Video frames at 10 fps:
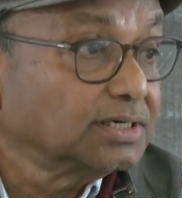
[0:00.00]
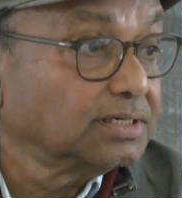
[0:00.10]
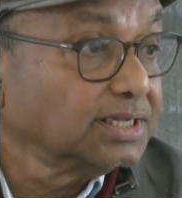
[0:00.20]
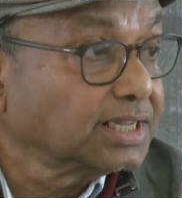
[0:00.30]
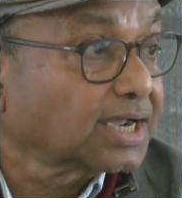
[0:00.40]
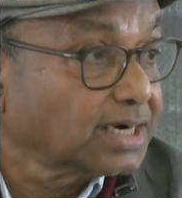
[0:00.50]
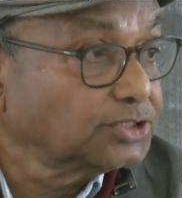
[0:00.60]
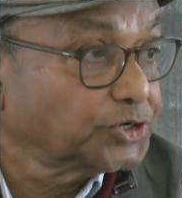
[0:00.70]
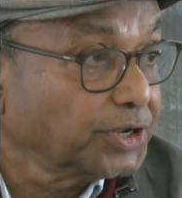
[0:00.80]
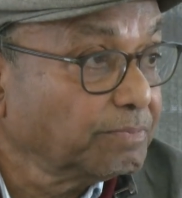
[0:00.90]
in the
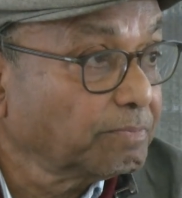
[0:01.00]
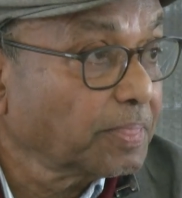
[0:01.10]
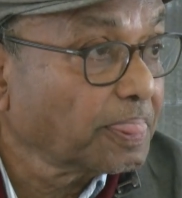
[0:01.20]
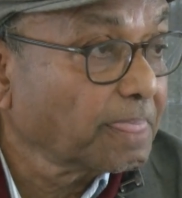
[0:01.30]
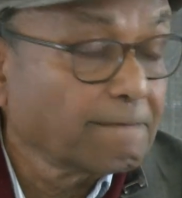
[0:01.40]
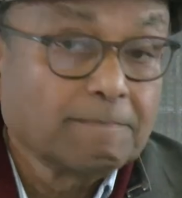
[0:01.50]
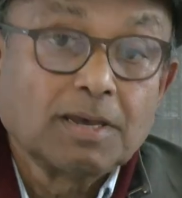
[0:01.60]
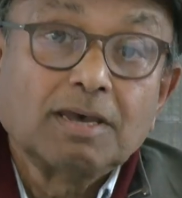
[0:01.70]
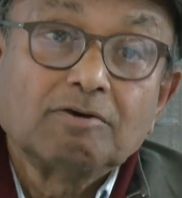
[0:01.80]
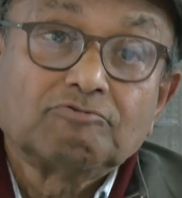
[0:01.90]
country,
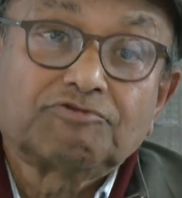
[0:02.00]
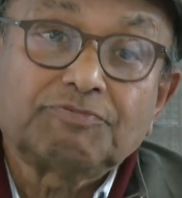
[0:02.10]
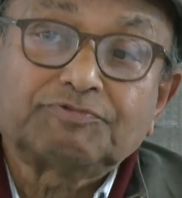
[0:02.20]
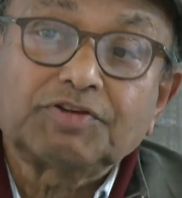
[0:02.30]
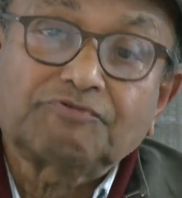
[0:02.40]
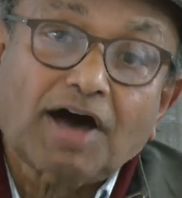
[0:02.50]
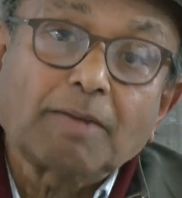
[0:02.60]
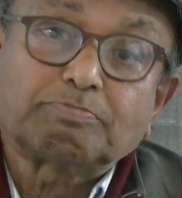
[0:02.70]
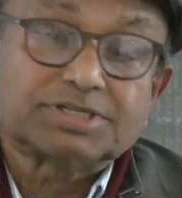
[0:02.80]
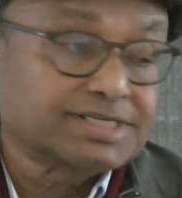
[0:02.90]

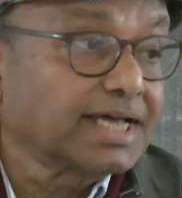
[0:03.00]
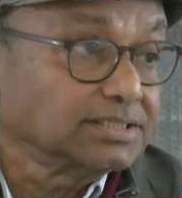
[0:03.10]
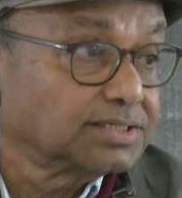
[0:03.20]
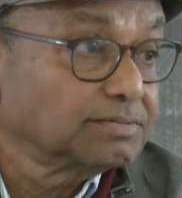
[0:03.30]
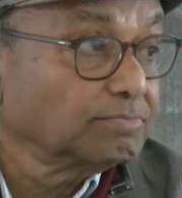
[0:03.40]
55%